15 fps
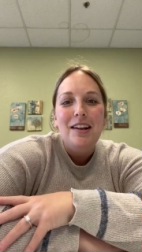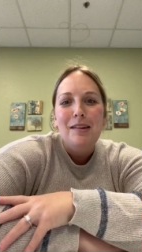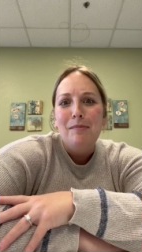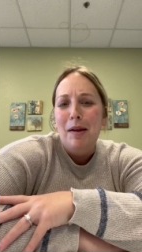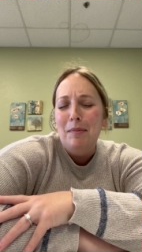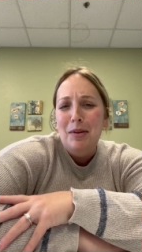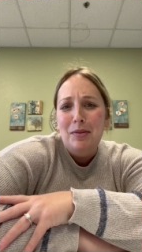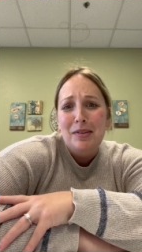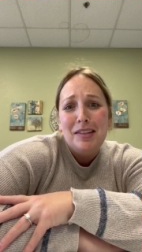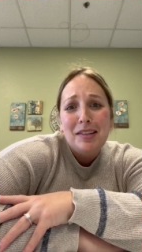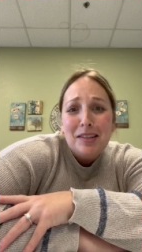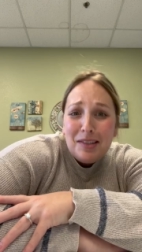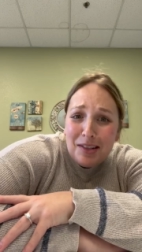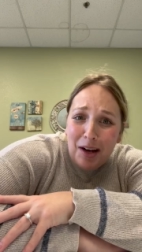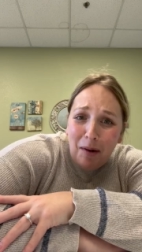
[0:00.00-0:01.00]
Maybe you
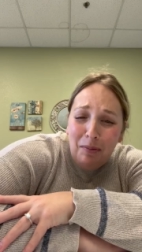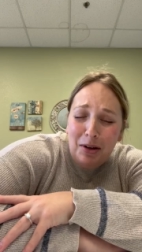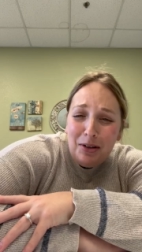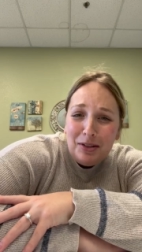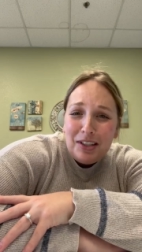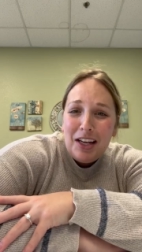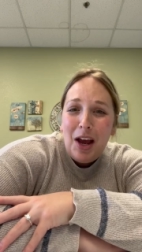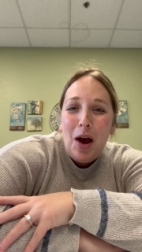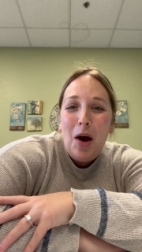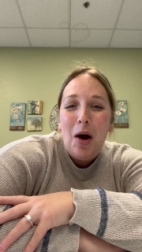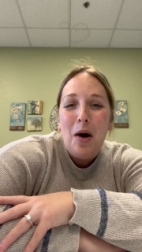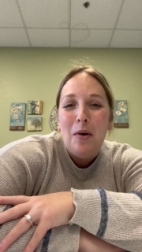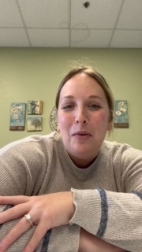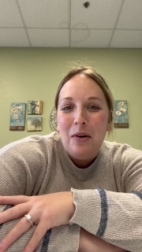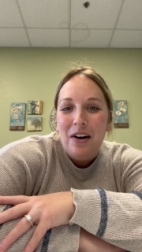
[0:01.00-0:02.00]
stub your
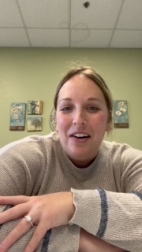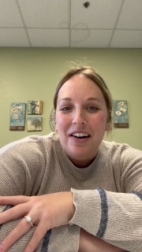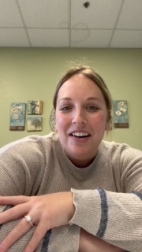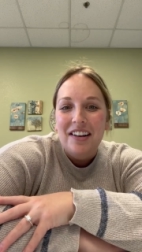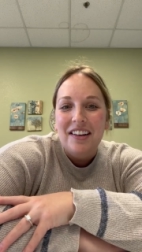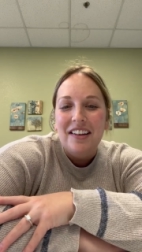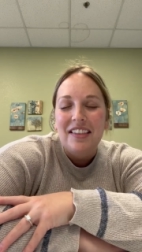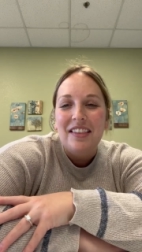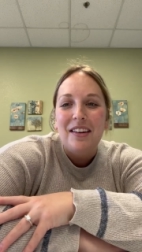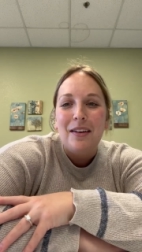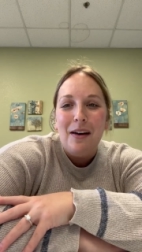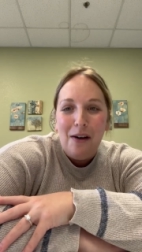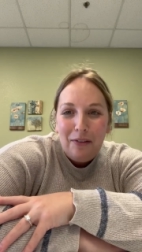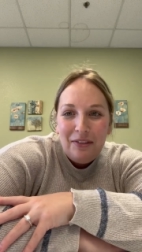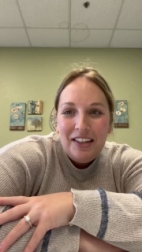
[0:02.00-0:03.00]
toe on the
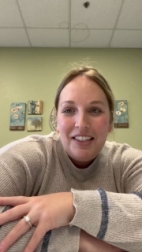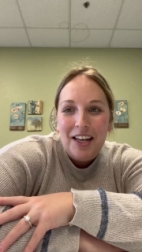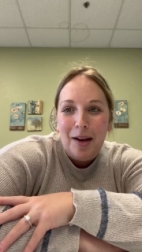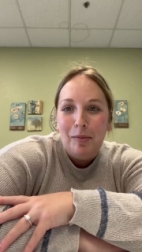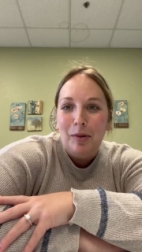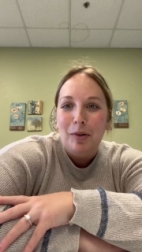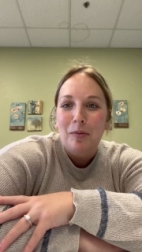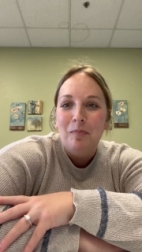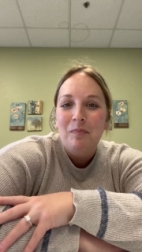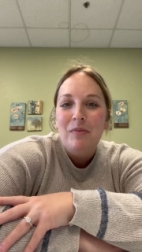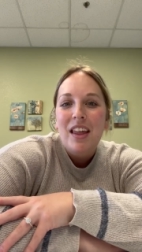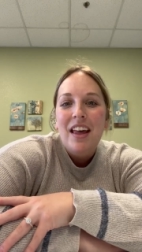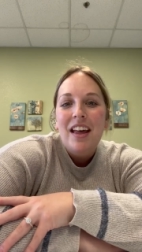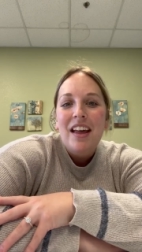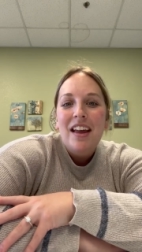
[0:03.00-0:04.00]
coffee table.
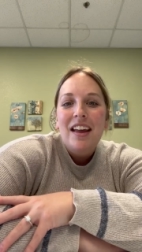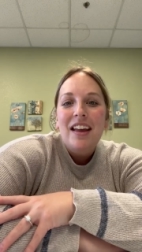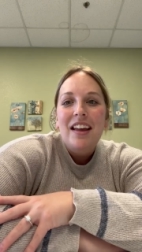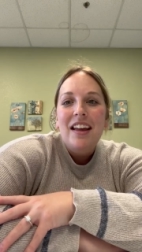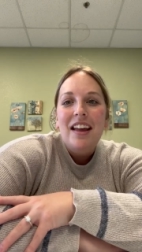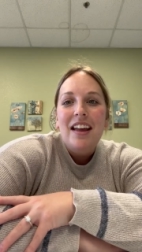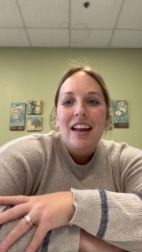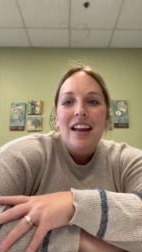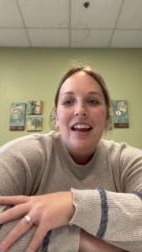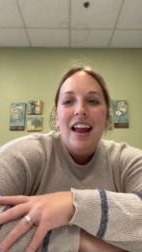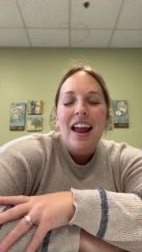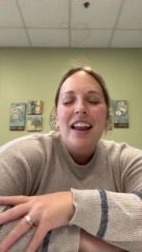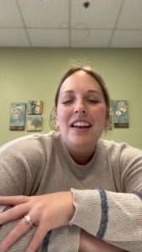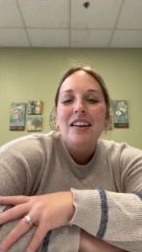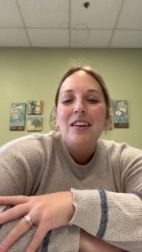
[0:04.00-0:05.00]

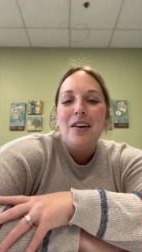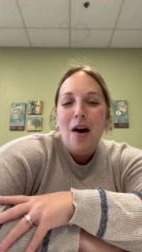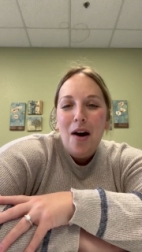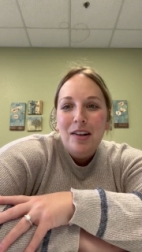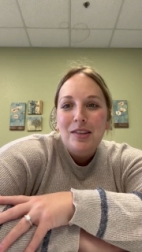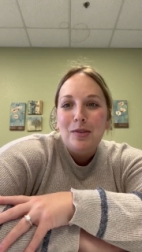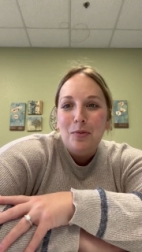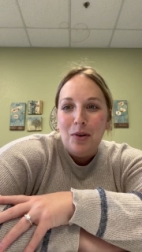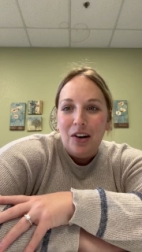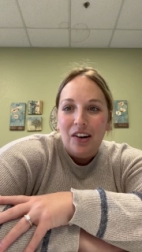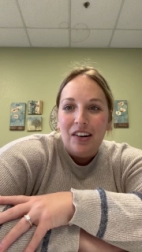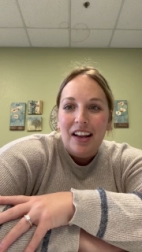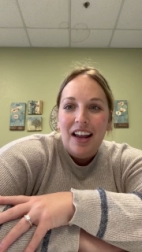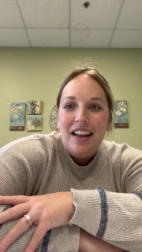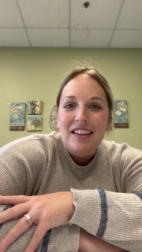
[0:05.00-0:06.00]
And God's
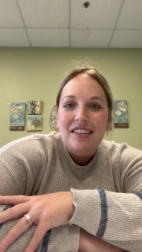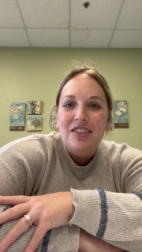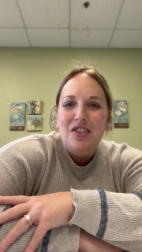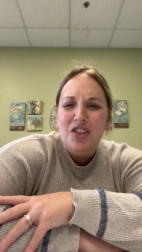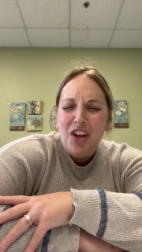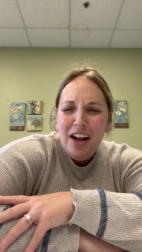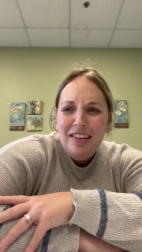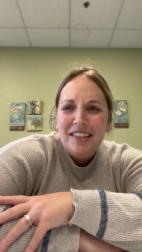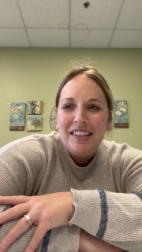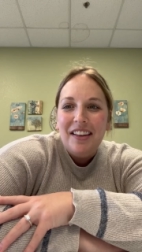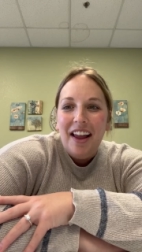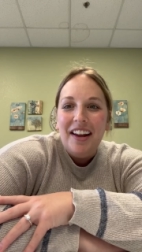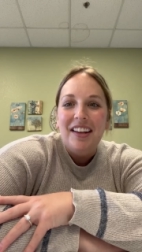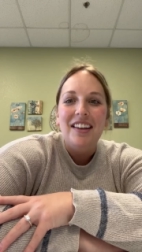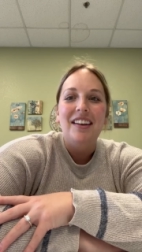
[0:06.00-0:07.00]
word is just
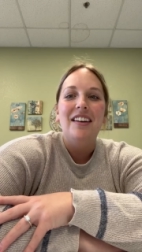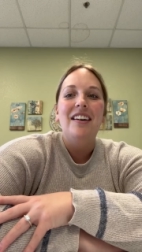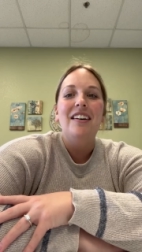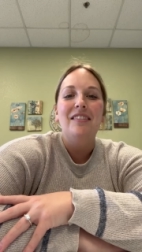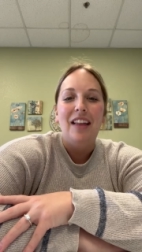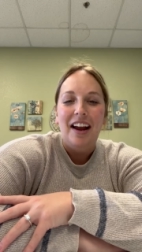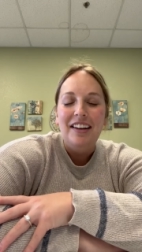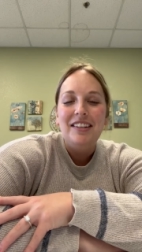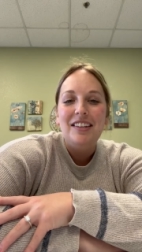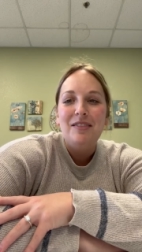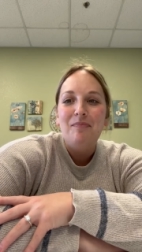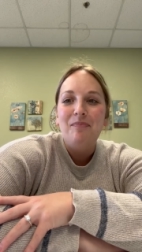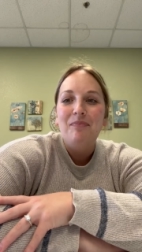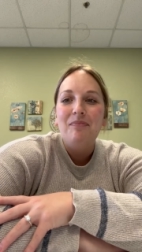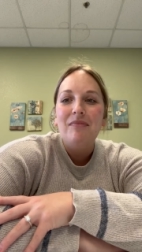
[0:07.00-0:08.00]
like a light.
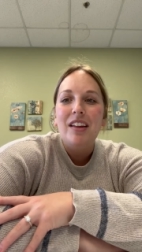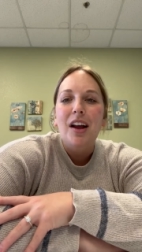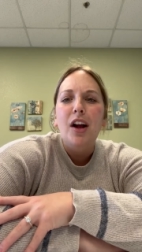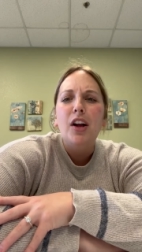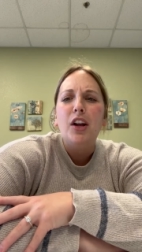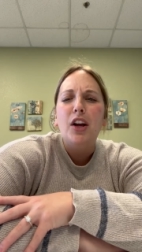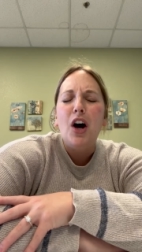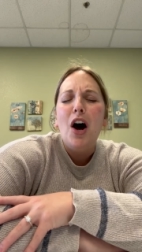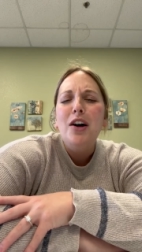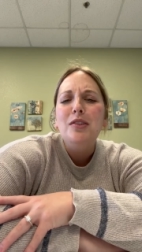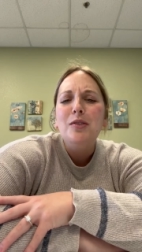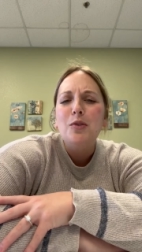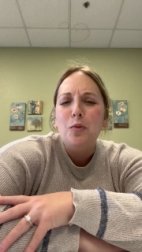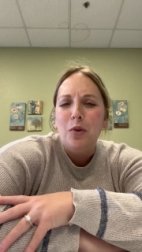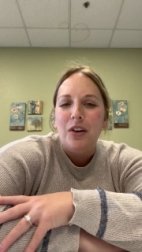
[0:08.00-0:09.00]

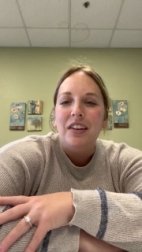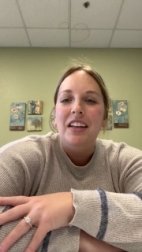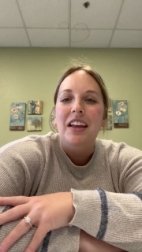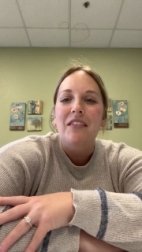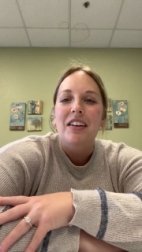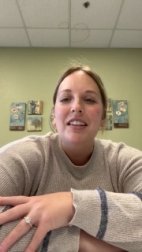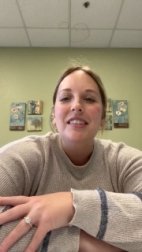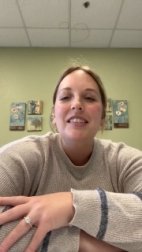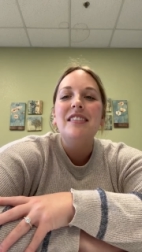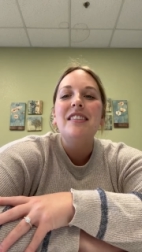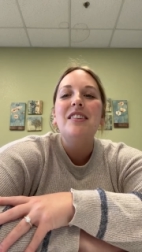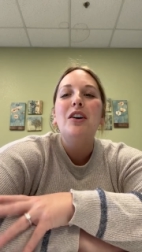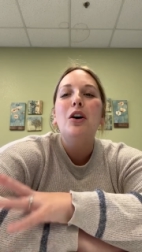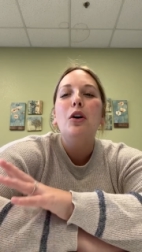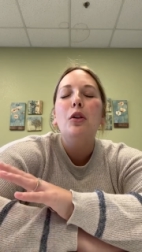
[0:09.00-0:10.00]
God's word gives us
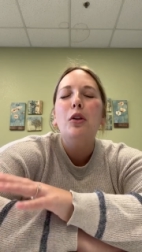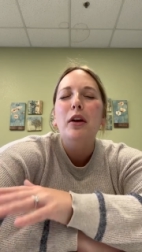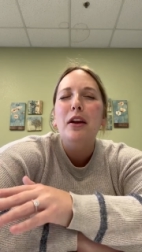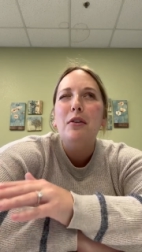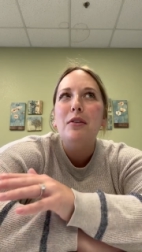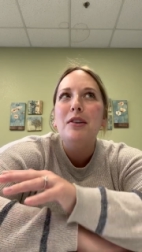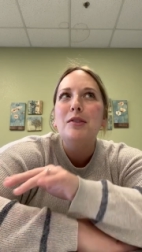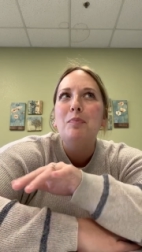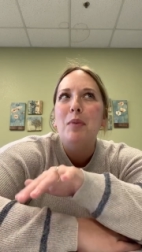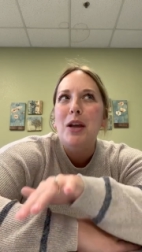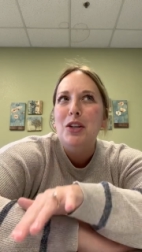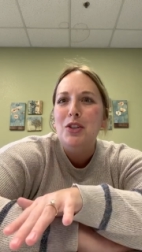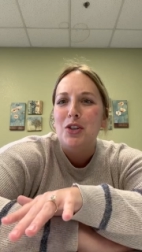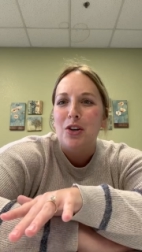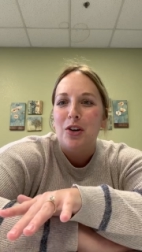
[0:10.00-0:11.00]
the clearest
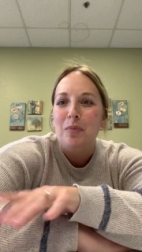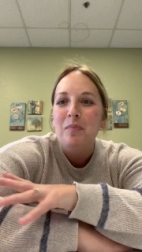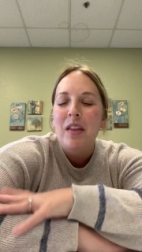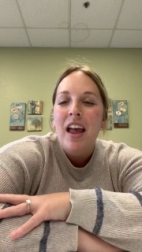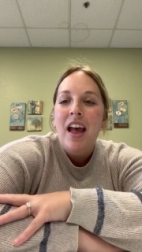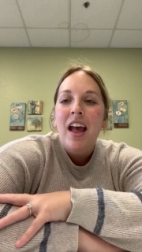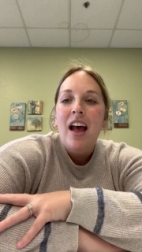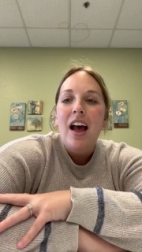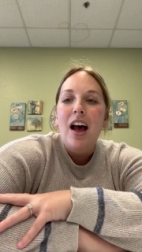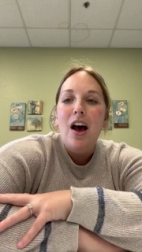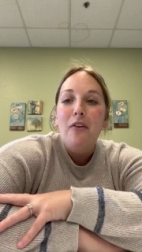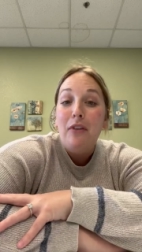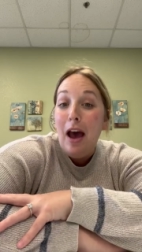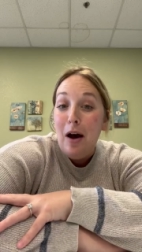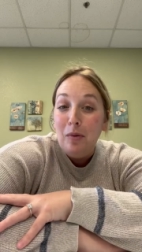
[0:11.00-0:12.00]
picture
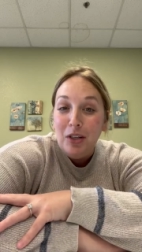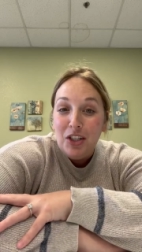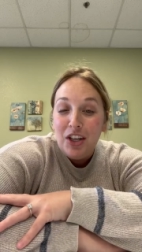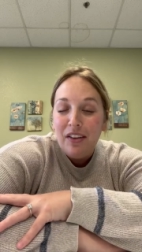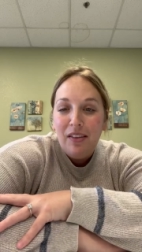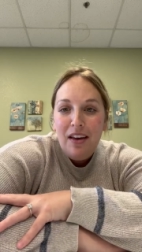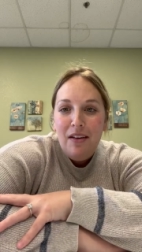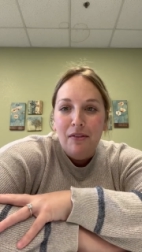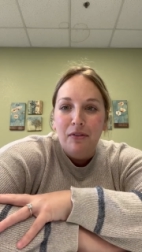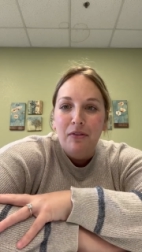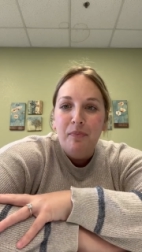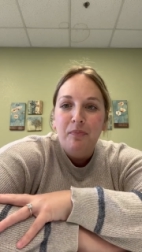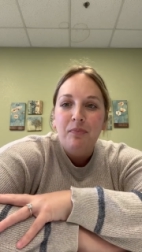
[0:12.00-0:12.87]
of how we should live.